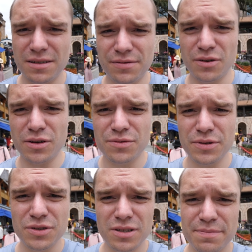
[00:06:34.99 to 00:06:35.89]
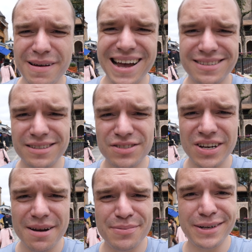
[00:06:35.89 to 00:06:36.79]
Of course, we just passed this
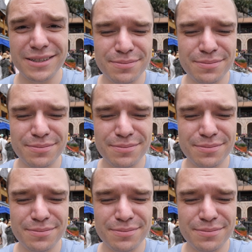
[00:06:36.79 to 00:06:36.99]
Japanese